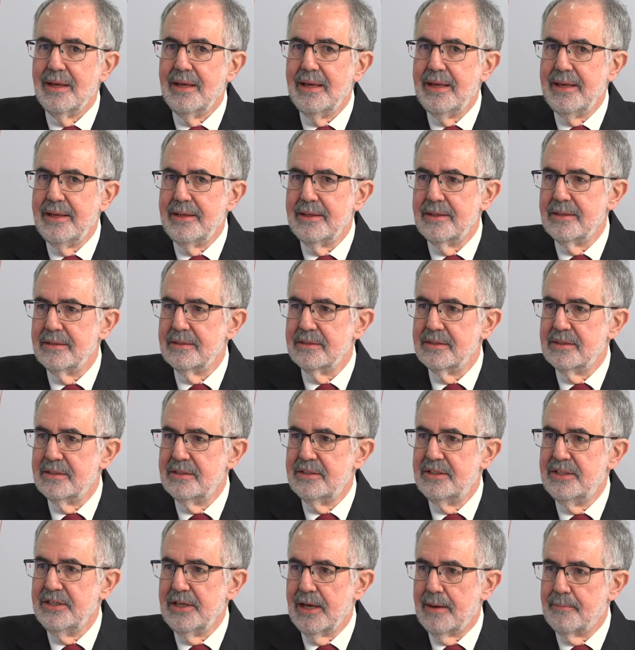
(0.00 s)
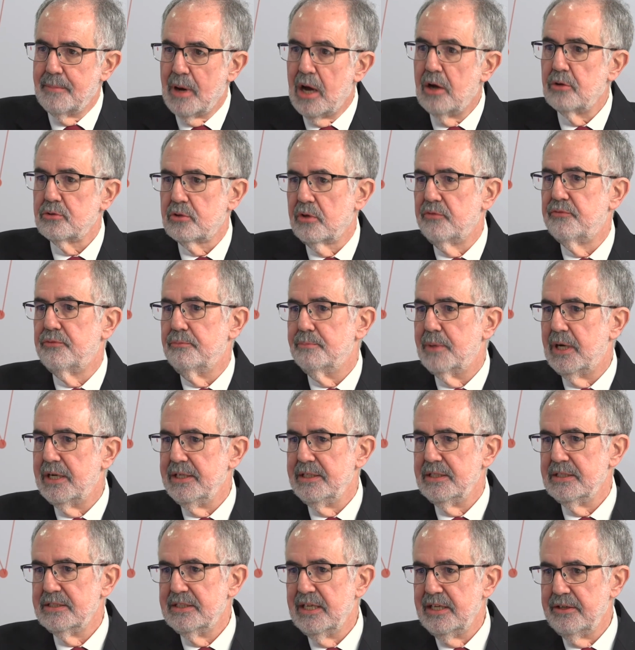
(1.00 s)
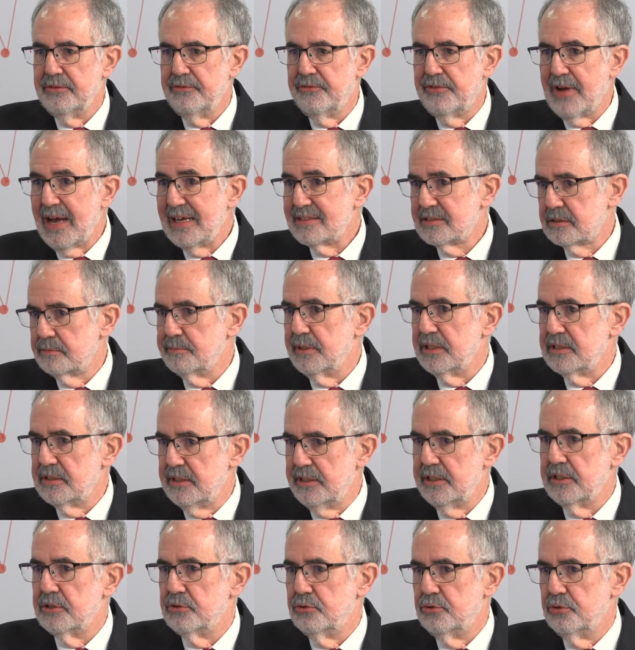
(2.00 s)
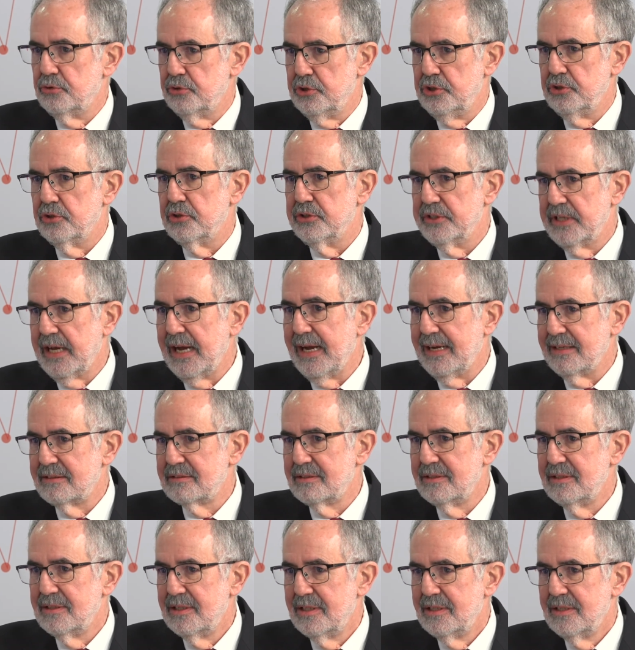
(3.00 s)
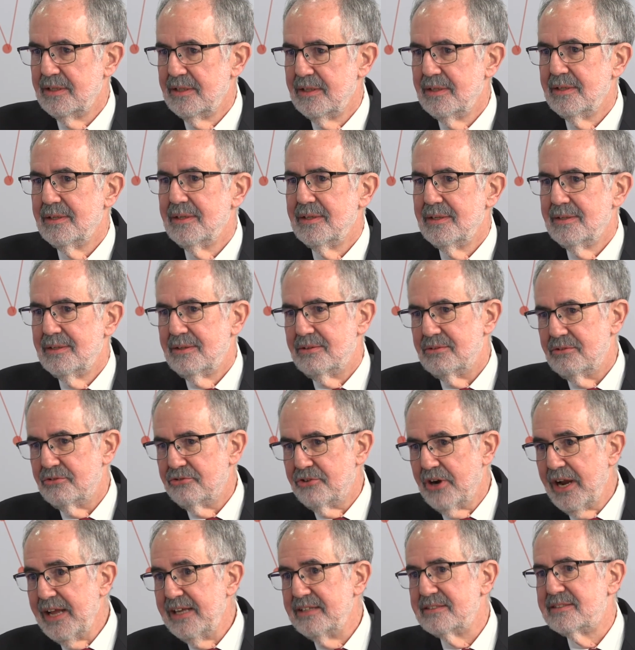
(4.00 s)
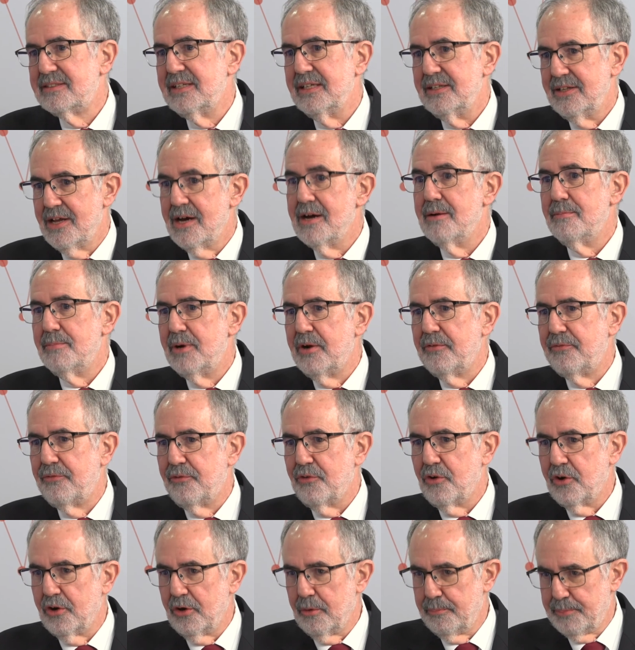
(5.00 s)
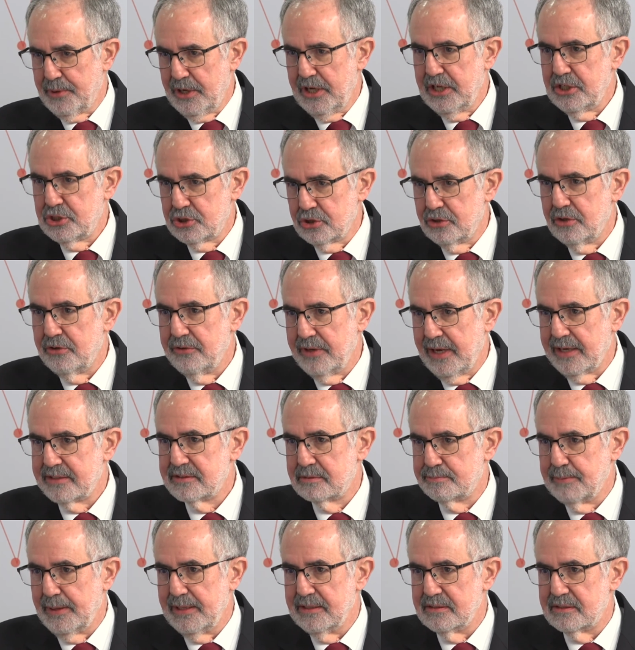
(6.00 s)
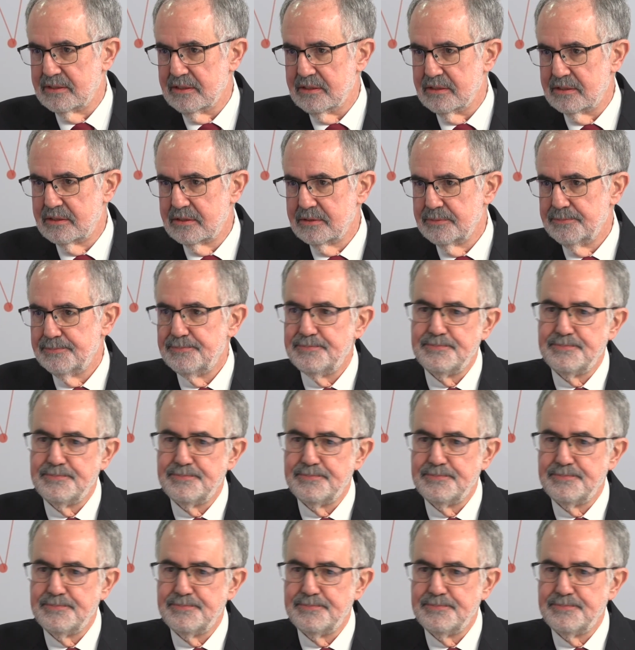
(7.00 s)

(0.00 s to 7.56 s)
And the amount of money, the investment they are doing on that, raised the number for operational expenses.